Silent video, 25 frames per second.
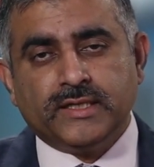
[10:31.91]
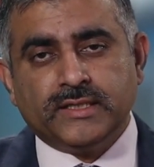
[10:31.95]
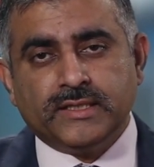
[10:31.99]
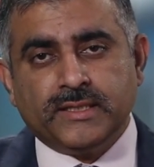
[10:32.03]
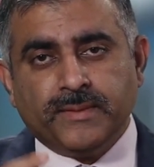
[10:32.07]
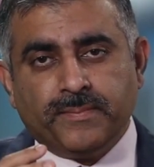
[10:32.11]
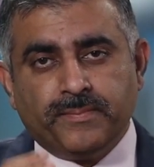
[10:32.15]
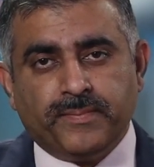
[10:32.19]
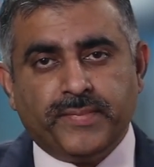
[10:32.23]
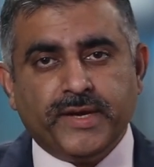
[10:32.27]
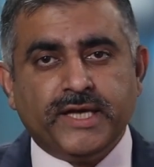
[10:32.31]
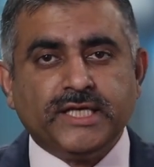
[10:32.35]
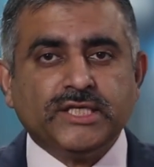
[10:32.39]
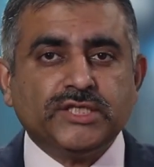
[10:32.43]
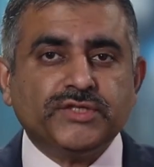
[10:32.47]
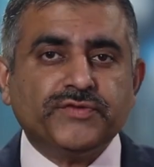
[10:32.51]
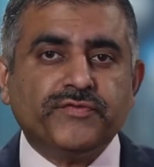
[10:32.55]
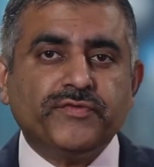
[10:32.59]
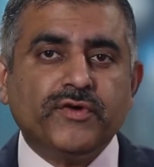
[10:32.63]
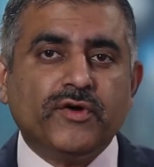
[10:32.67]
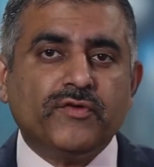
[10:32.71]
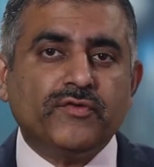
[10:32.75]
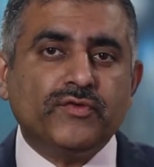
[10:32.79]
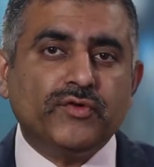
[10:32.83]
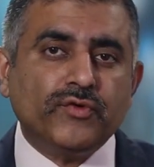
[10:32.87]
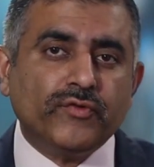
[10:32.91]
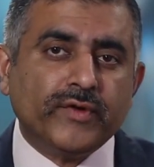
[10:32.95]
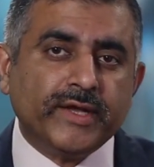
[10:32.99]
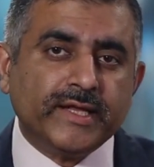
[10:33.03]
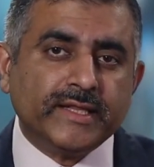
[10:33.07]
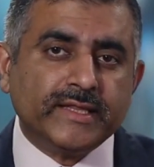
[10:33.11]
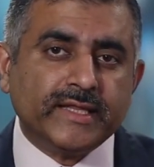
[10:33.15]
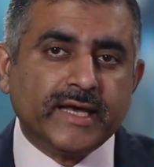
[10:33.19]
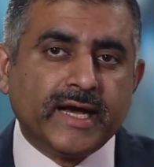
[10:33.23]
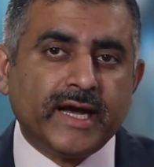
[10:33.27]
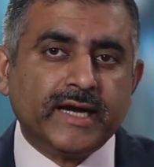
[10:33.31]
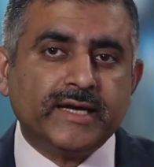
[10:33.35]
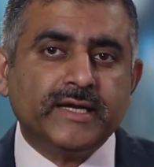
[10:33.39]
The best way of
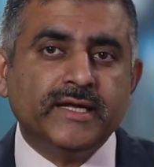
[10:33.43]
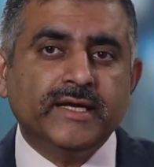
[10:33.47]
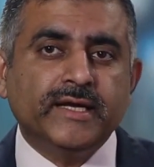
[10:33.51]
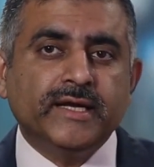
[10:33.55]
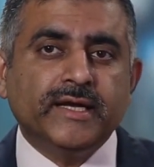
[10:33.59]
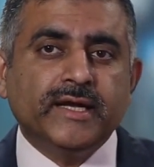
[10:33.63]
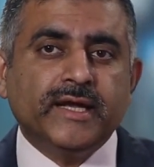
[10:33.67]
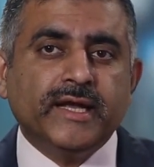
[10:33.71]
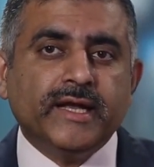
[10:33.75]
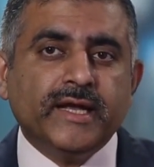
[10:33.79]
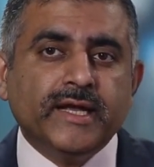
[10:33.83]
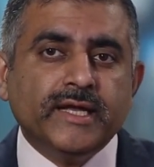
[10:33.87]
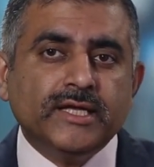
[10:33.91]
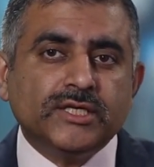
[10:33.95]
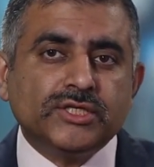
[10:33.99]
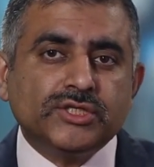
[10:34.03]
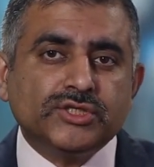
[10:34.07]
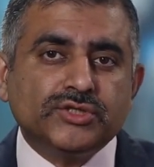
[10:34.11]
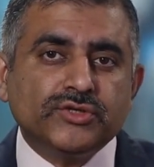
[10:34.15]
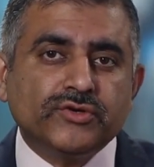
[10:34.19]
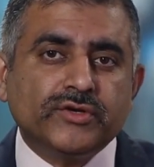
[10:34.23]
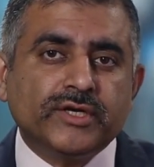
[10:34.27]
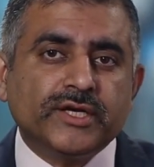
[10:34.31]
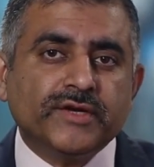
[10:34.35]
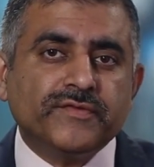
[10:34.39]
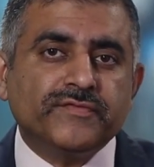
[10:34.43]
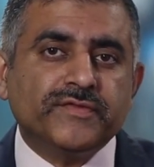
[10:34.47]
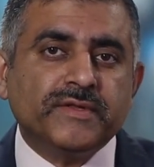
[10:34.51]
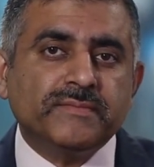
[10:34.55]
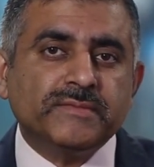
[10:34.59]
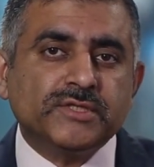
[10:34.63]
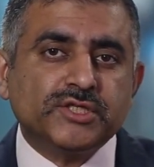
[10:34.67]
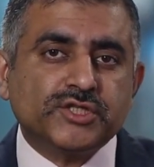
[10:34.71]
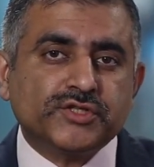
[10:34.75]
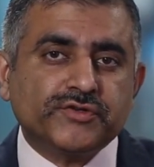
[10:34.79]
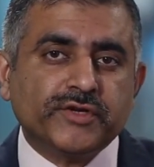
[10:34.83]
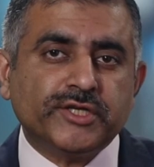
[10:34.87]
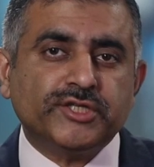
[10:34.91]
doing that is to give them
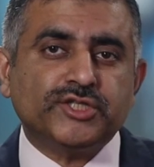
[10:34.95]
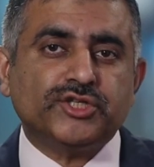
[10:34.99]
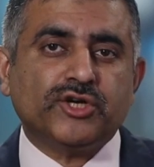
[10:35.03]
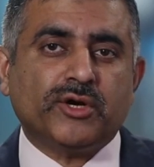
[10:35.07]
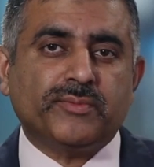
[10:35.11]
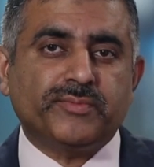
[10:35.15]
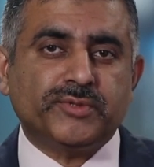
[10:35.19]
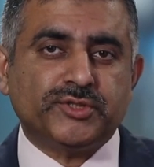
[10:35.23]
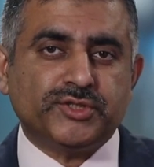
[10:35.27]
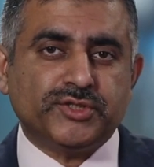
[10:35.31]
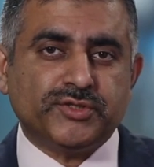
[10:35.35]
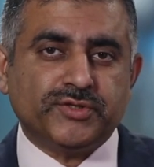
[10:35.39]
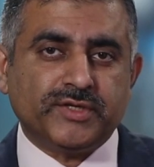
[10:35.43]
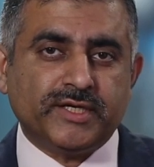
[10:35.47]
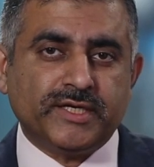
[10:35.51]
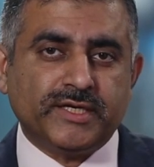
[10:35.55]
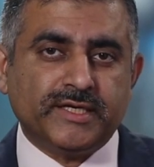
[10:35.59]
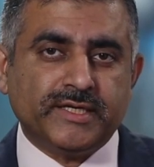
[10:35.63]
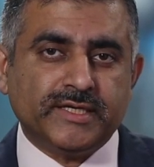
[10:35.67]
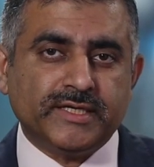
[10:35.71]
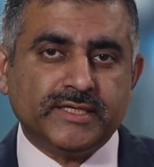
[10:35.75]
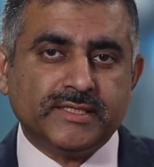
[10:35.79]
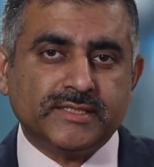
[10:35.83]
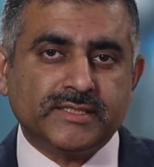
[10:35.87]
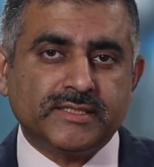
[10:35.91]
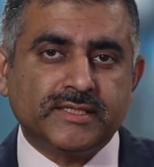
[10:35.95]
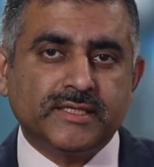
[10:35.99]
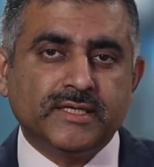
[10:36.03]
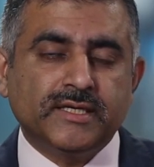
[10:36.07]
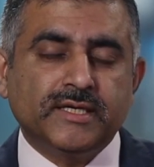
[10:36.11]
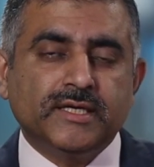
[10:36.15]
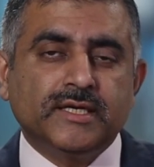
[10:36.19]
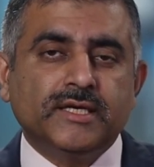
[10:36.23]
stretch opportunities,